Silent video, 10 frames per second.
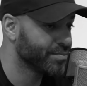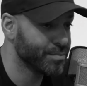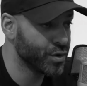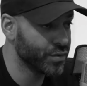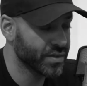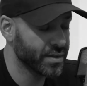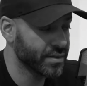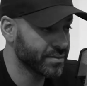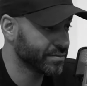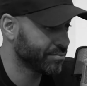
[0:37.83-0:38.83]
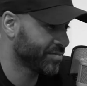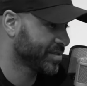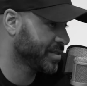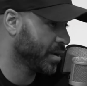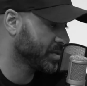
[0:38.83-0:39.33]
moved to
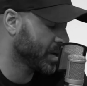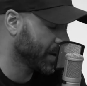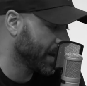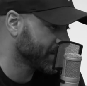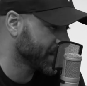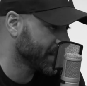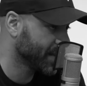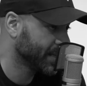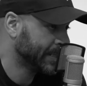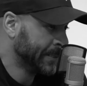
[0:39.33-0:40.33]
top clubs in the